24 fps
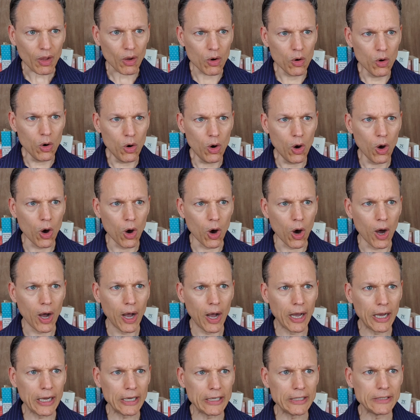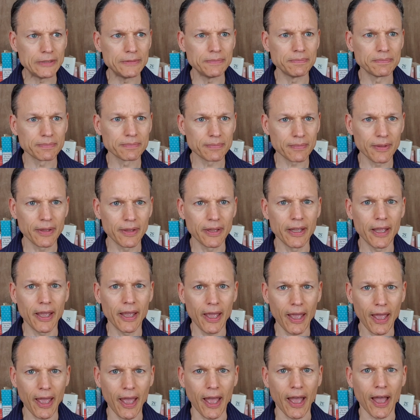Oh,
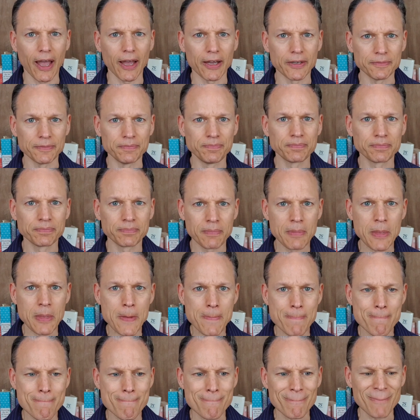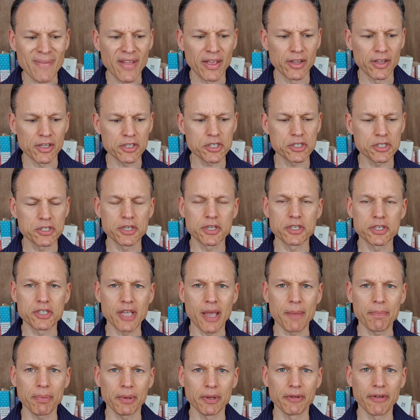yeah. This is an
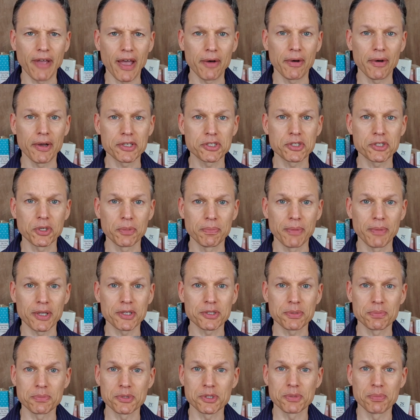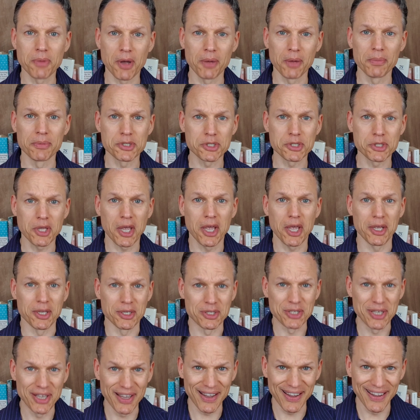example of how I still make some small
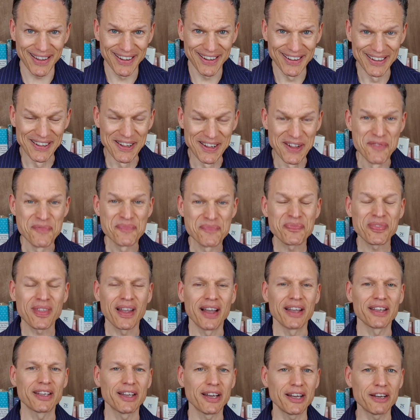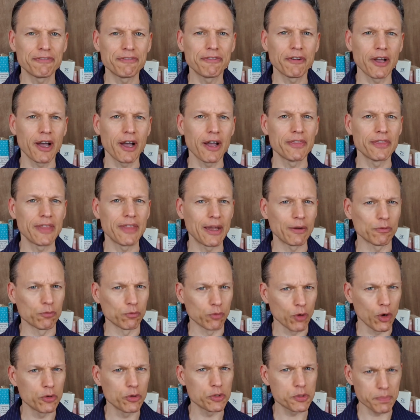mistakes. I kind of forgotten that
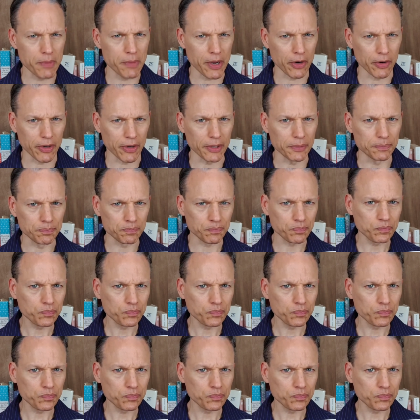rosemary